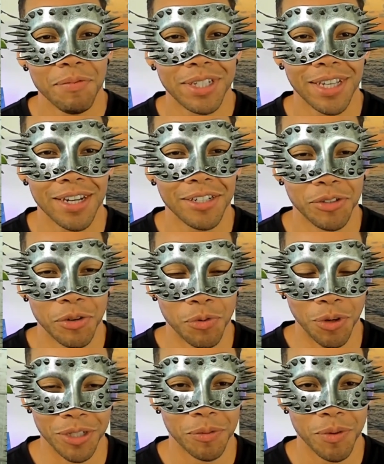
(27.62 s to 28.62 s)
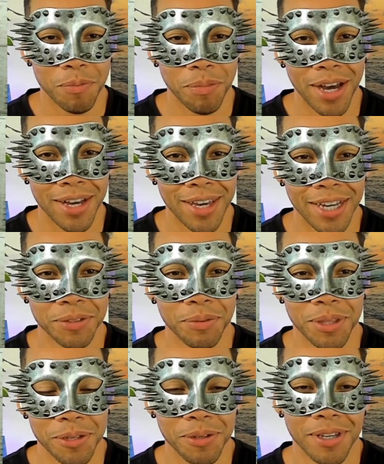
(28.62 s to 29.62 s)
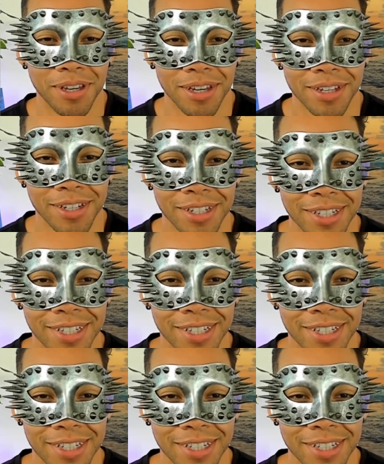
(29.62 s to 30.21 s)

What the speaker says: I'm excited to do a one-on-one podcast with you again.